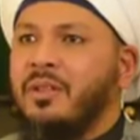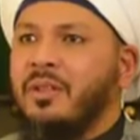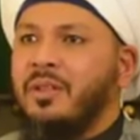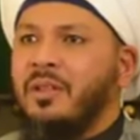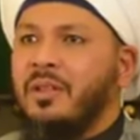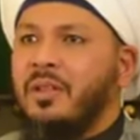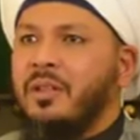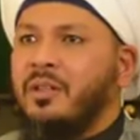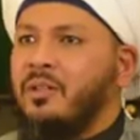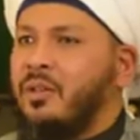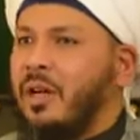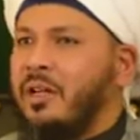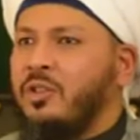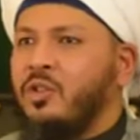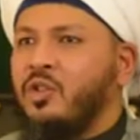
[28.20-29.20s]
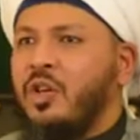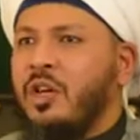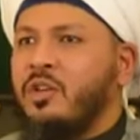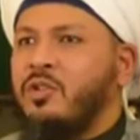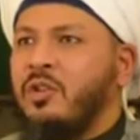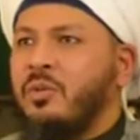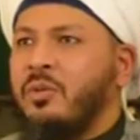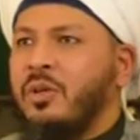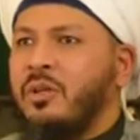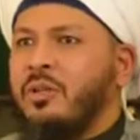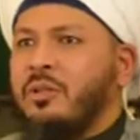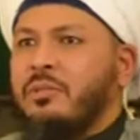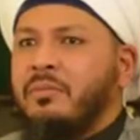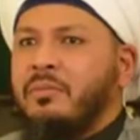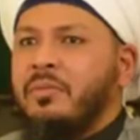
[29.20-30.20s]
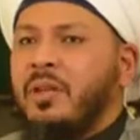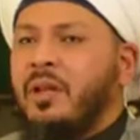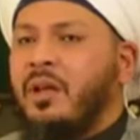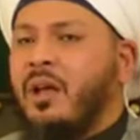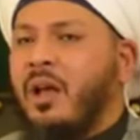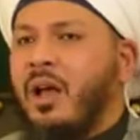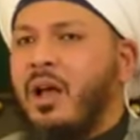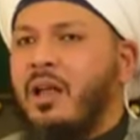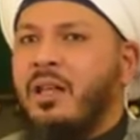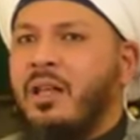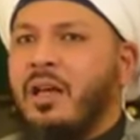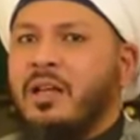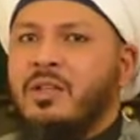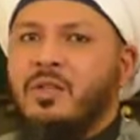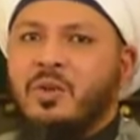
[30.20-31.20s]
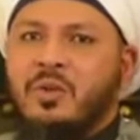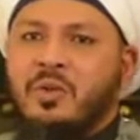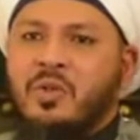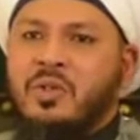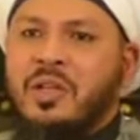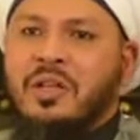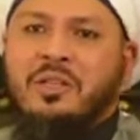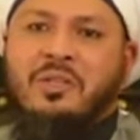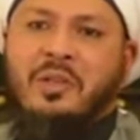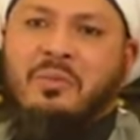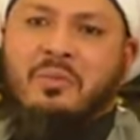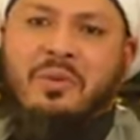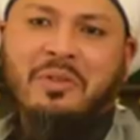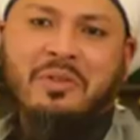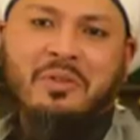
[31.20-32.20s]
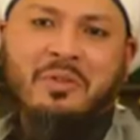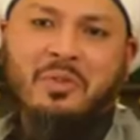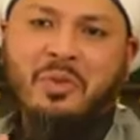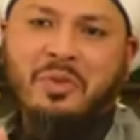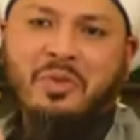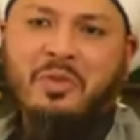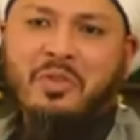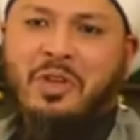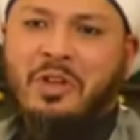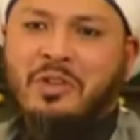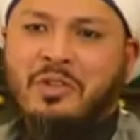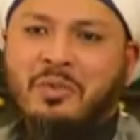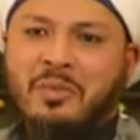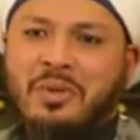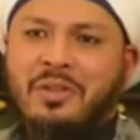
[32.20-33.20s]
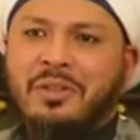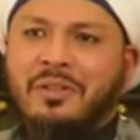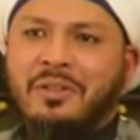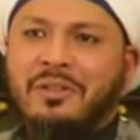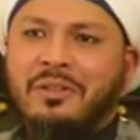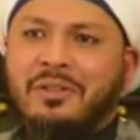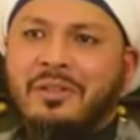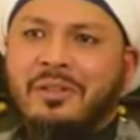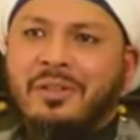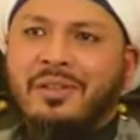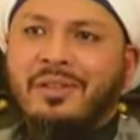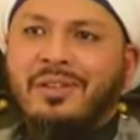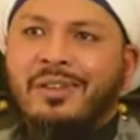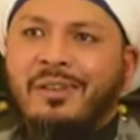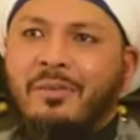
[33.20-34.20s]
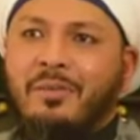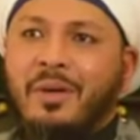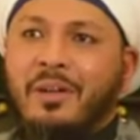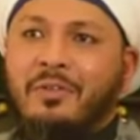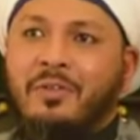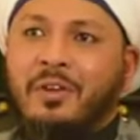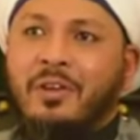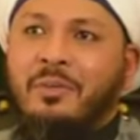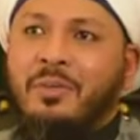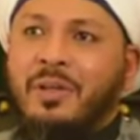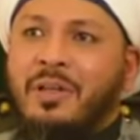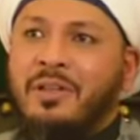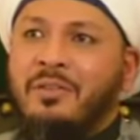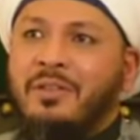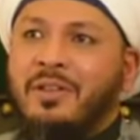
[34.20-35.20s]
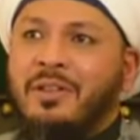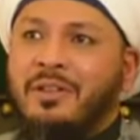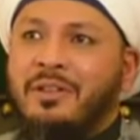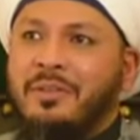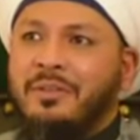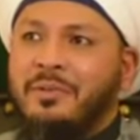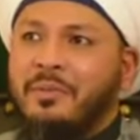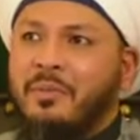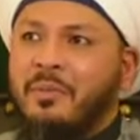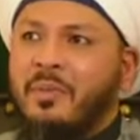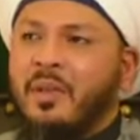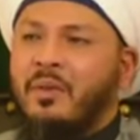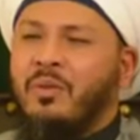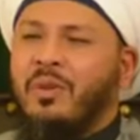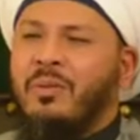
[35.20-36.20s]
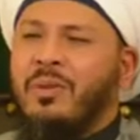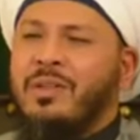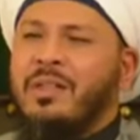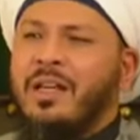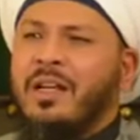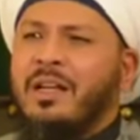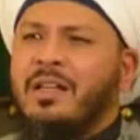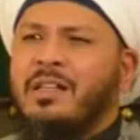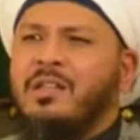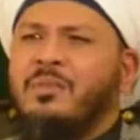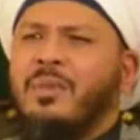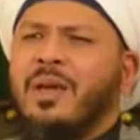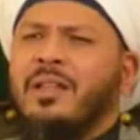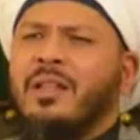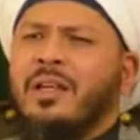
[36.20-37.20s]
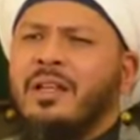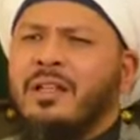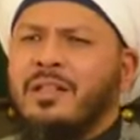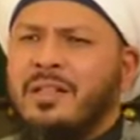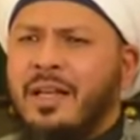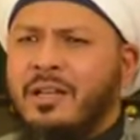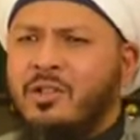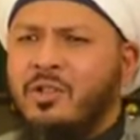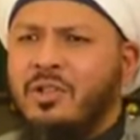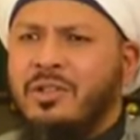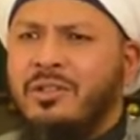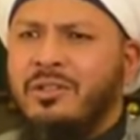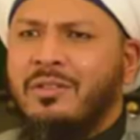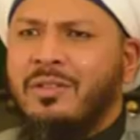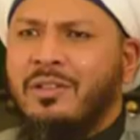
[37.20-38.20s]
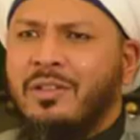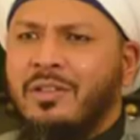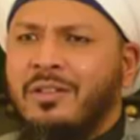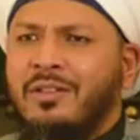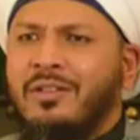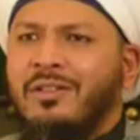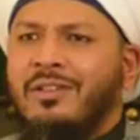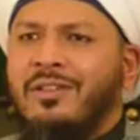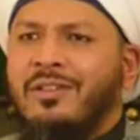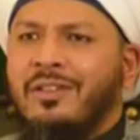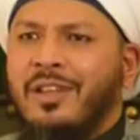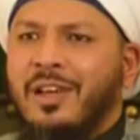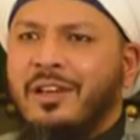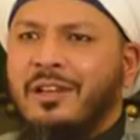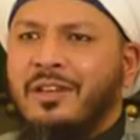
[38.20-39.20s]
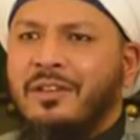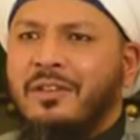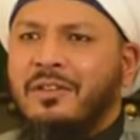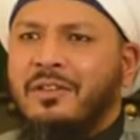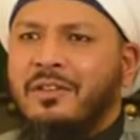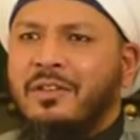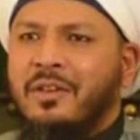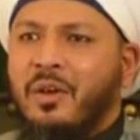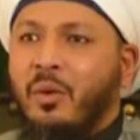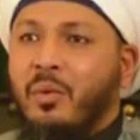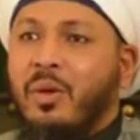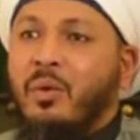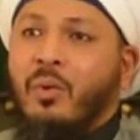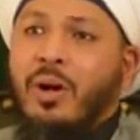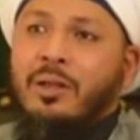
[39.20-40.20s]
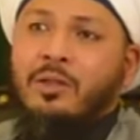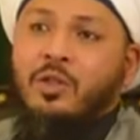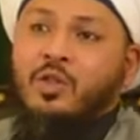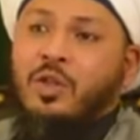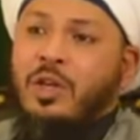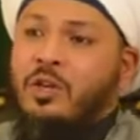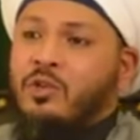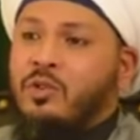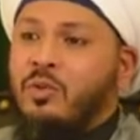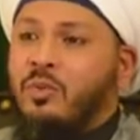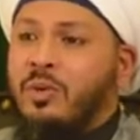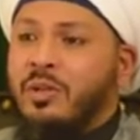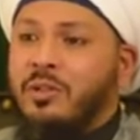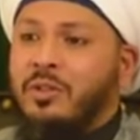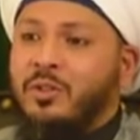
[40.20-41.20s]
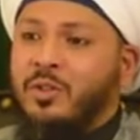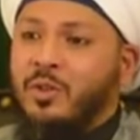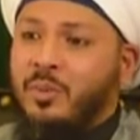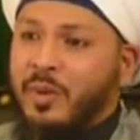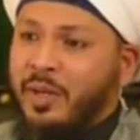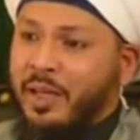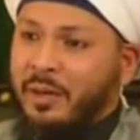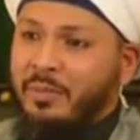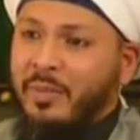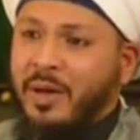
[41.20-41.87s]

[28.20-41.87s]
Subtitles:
Trying to change the world, Allah is going to send someone who's going to change the world. But for a believer, we must at least make that intention that we want to change the world, to make it better.